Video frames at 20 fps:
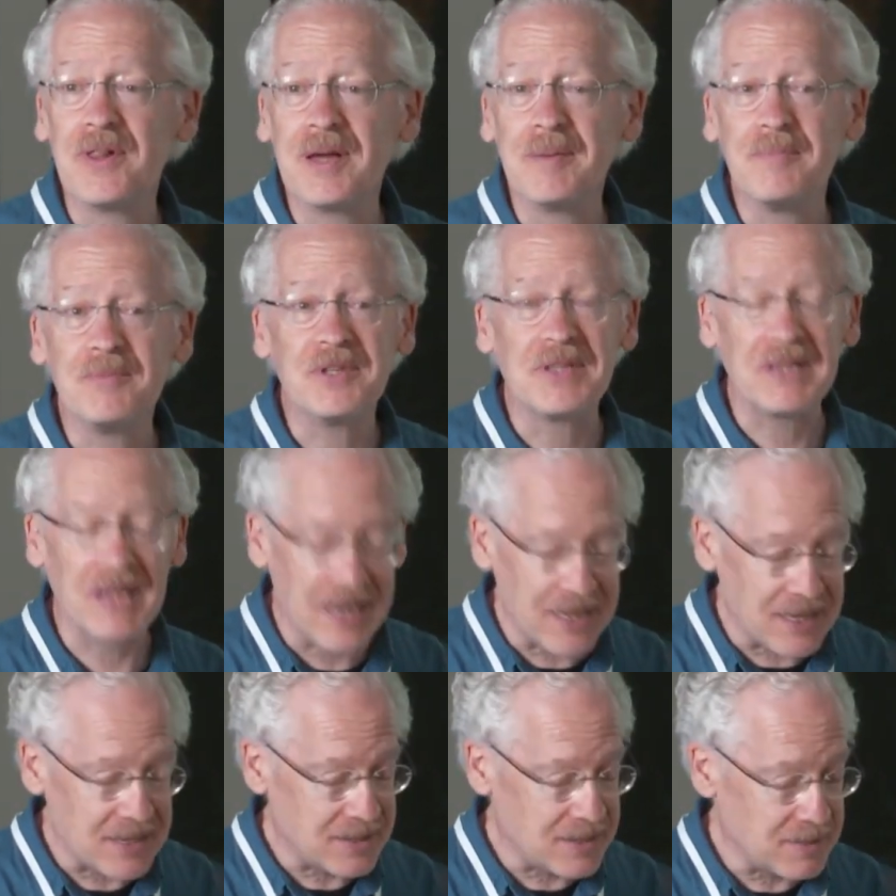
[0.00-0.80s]
I'm
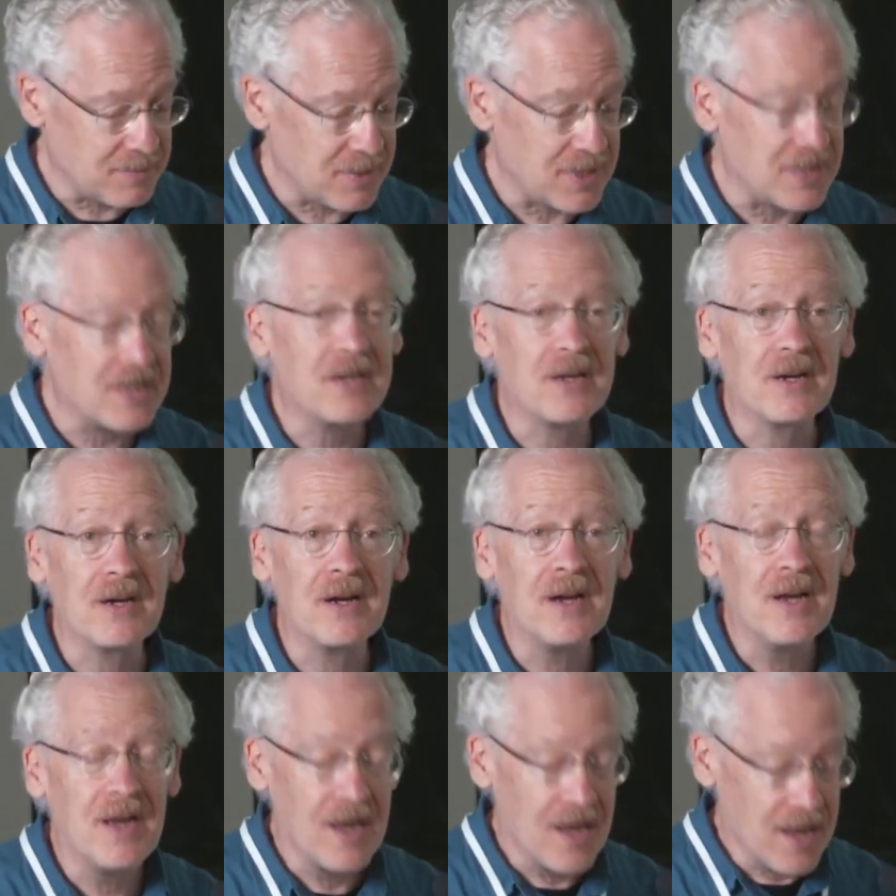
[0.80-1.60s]
delighted to be here
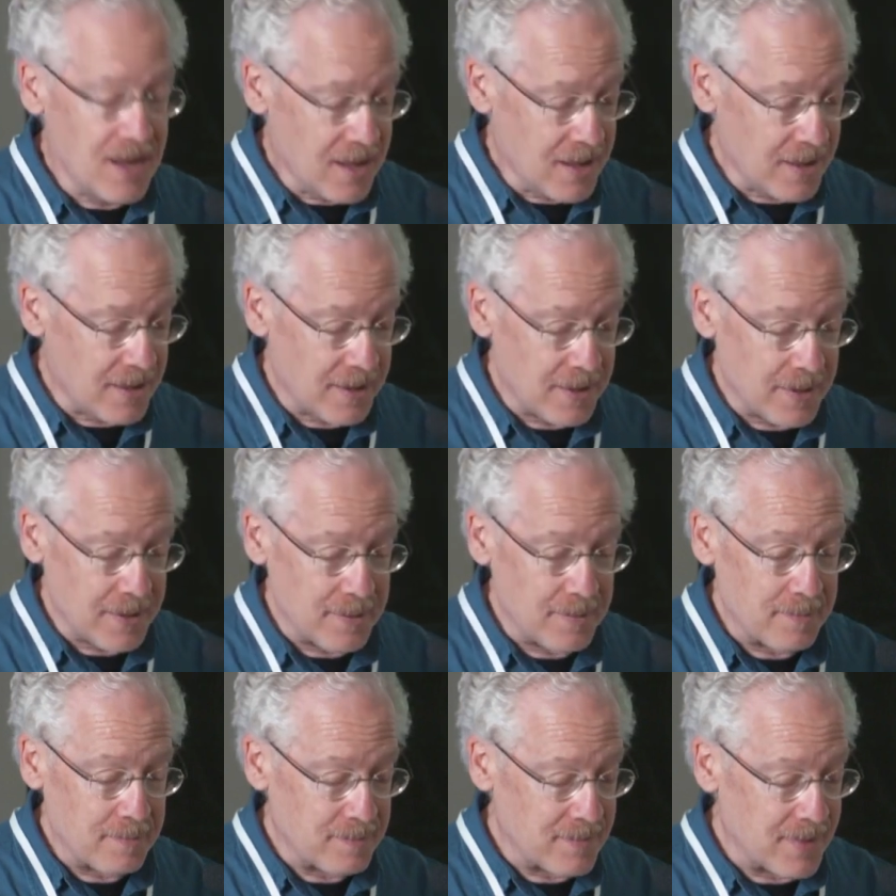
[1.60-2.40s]

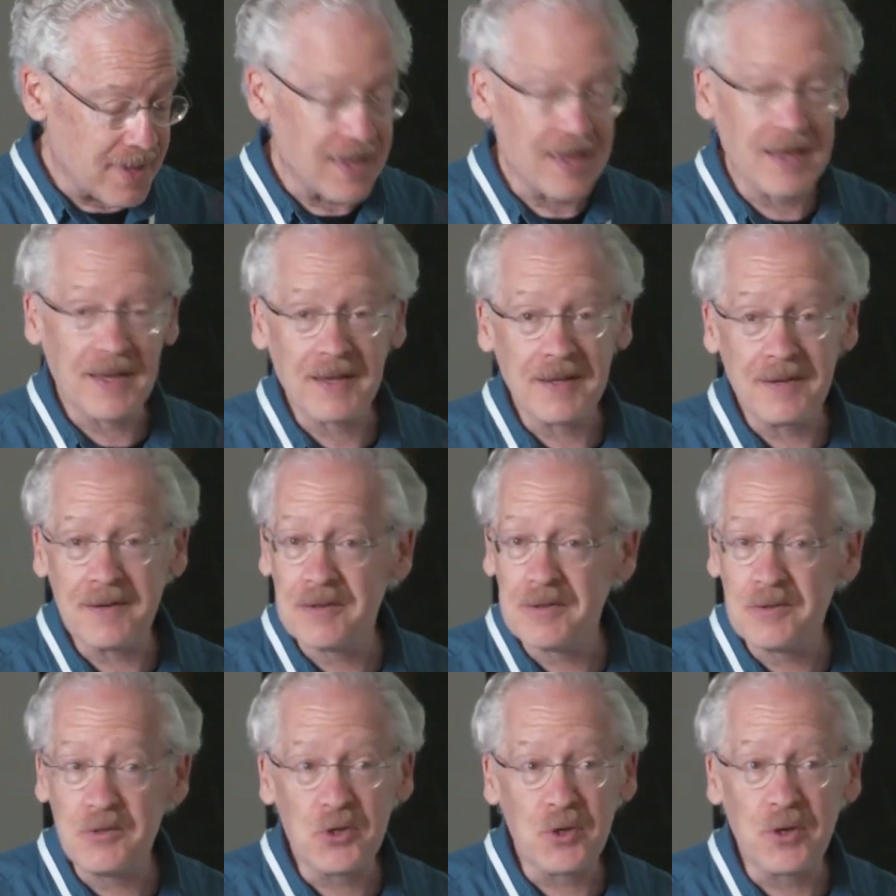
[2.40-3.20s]
and
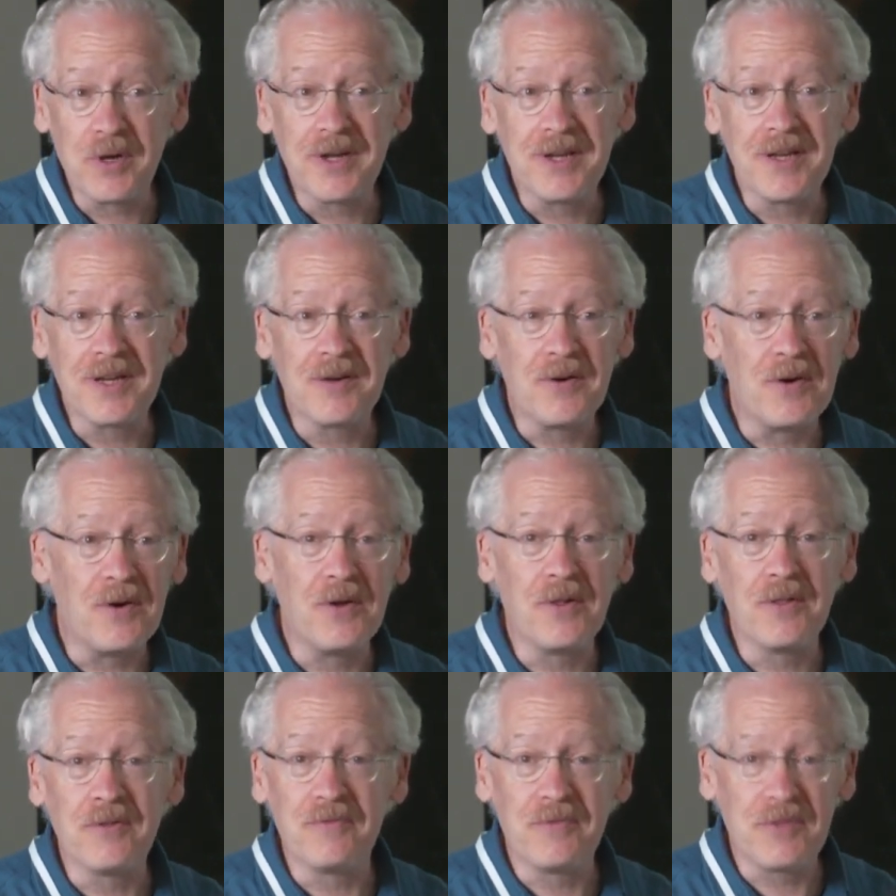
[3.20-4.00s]
enjoying
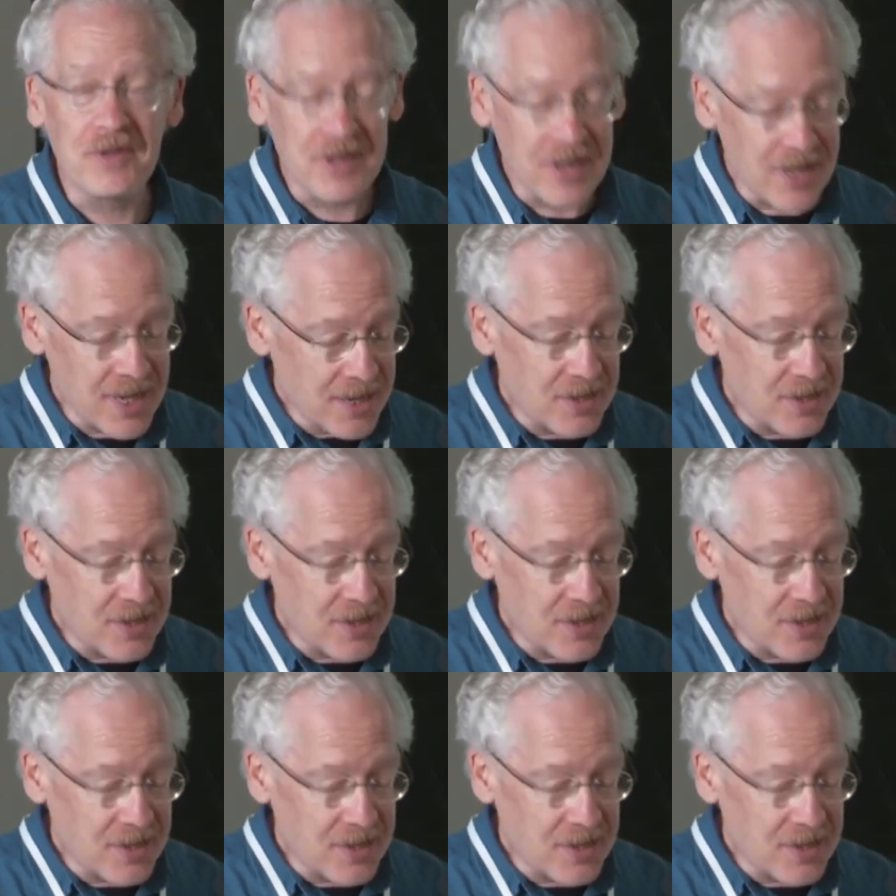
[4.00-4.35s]
all of the